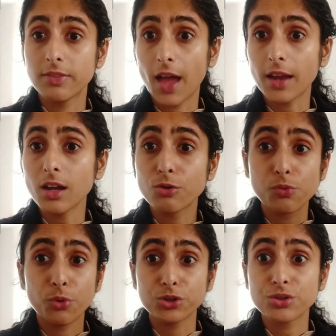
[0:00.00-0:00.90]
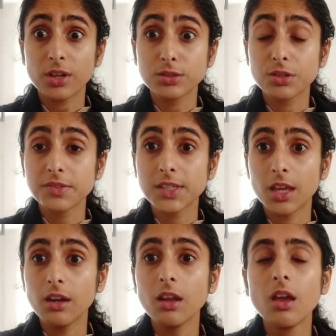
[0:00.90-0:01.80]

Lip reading: that, how to moisturize your skin.